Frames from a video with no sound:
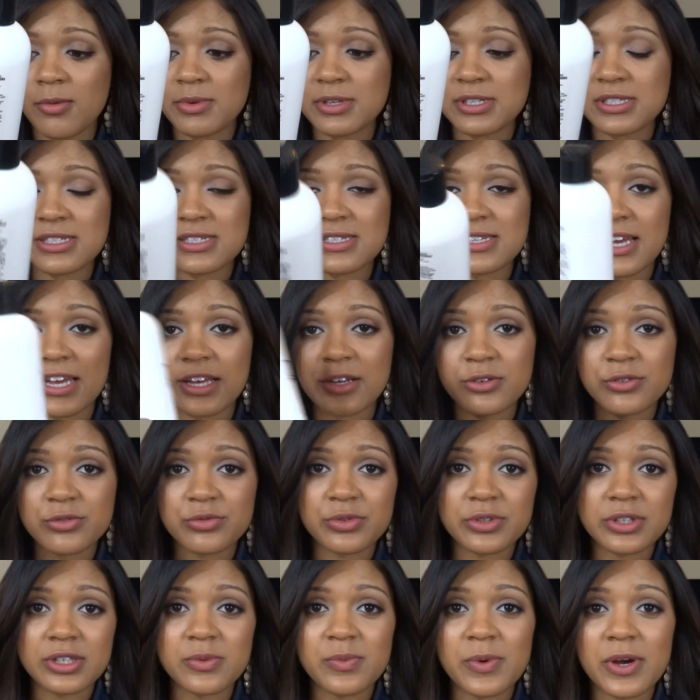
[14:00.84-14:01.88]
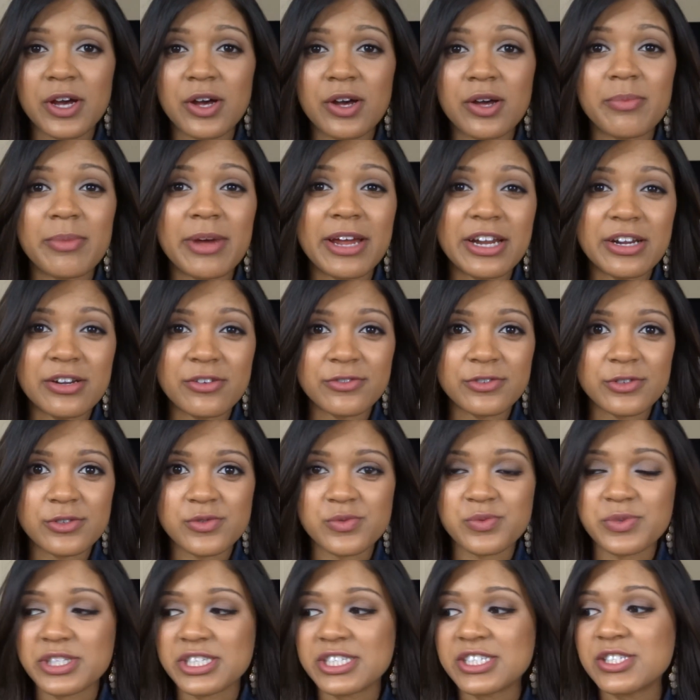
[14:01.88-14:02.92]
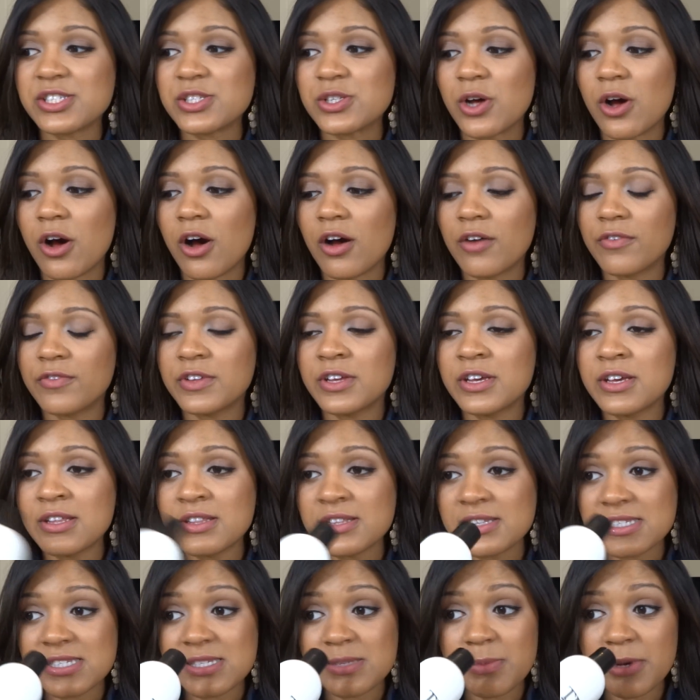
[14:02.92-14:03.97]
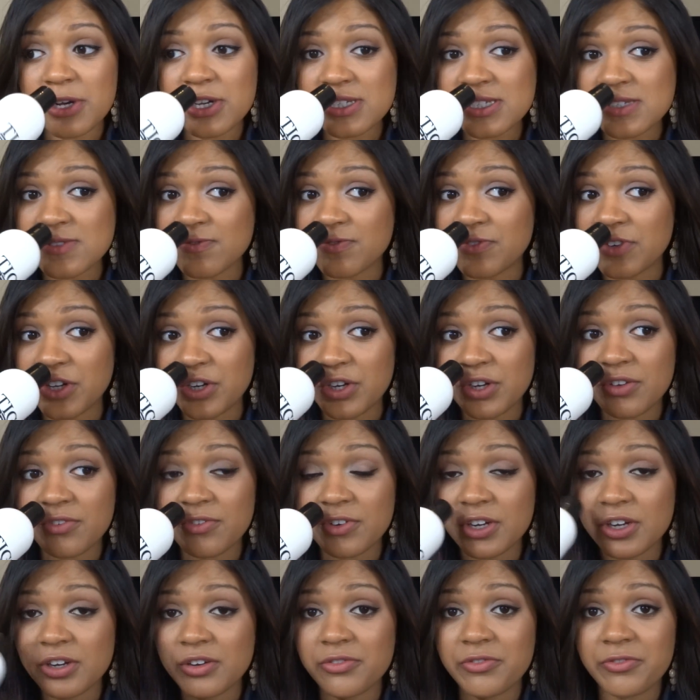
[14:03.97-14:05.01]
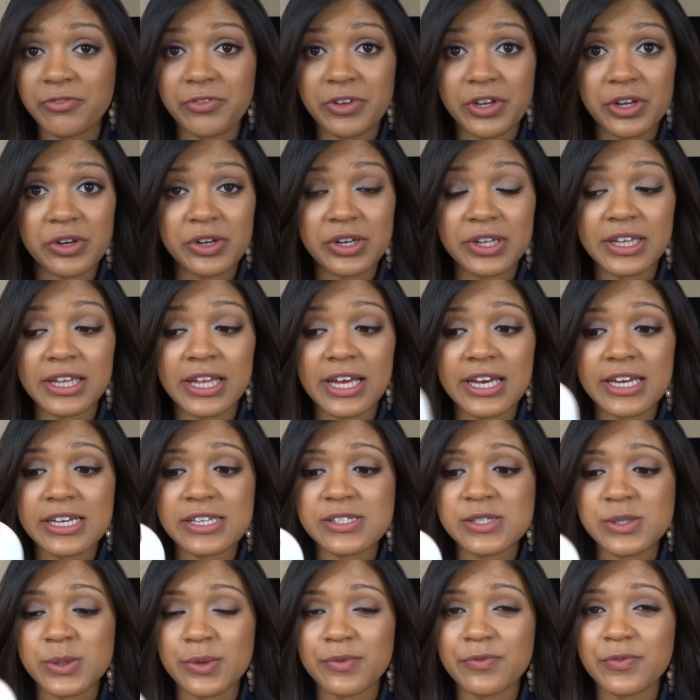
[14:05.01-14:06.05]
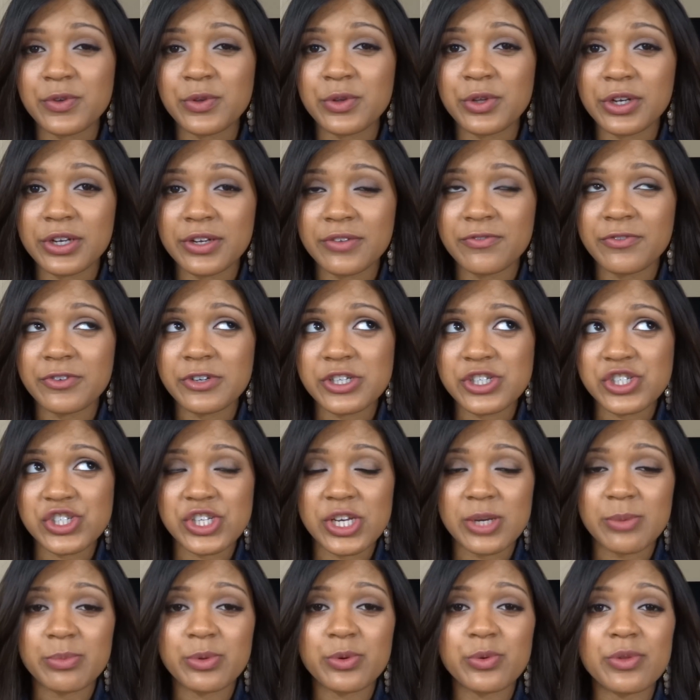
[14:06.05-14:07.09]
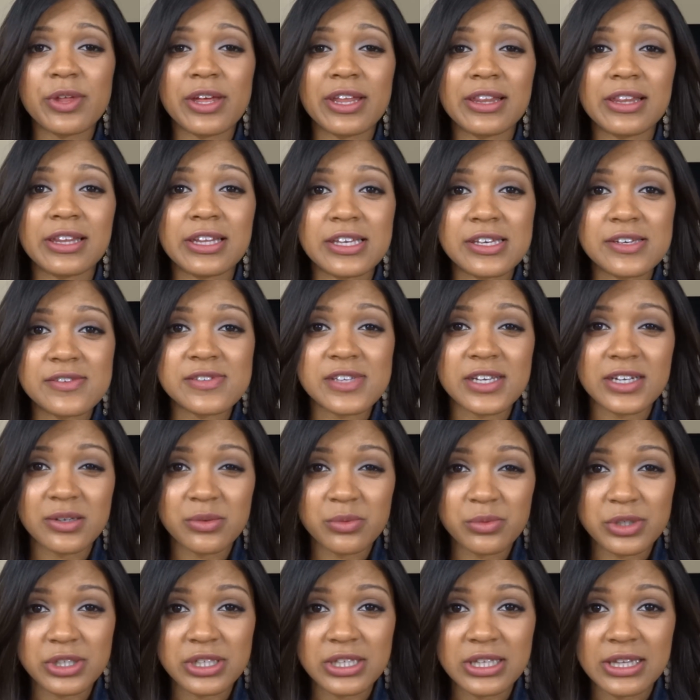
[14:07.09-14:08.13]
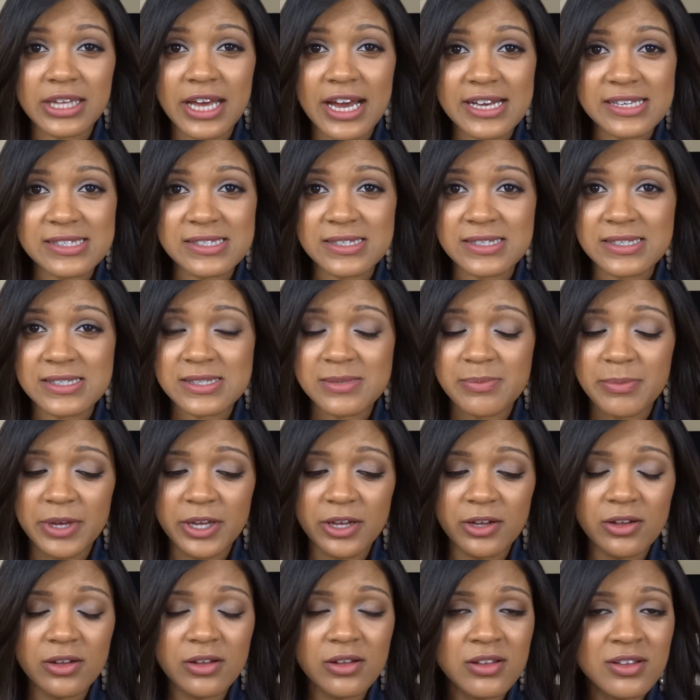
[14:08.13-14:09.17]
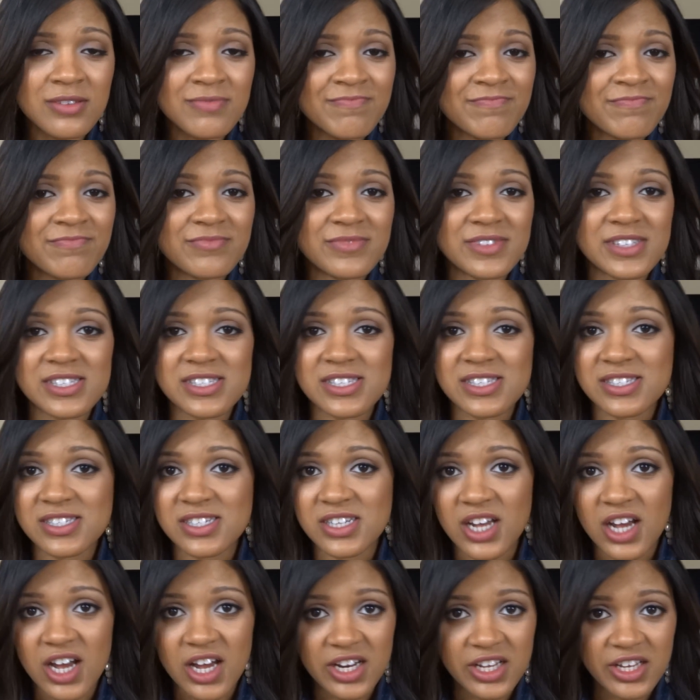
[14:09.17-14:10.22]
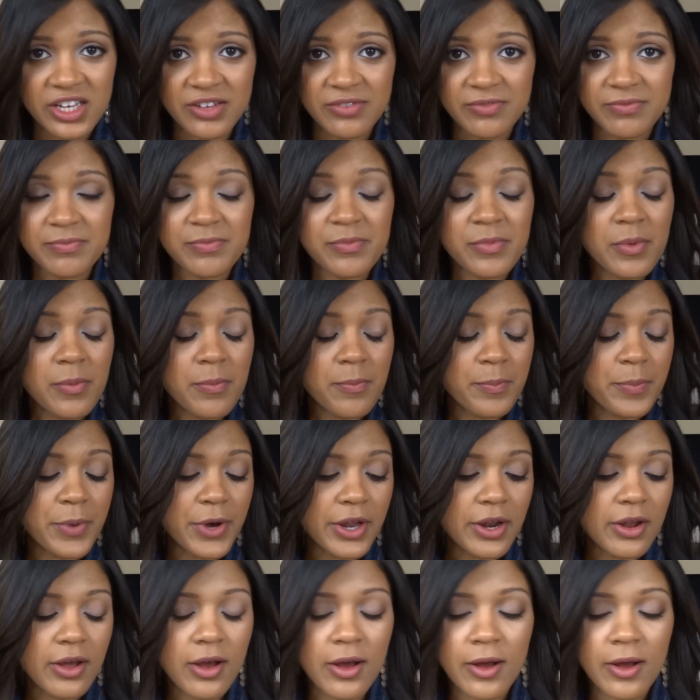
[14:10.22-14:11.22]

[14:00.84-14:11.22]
It detangles really well and my hair feels really soft. The smell is very, very, very light, so if you're looking for a shampoo that leaves like a really lasting smell, this is not it. But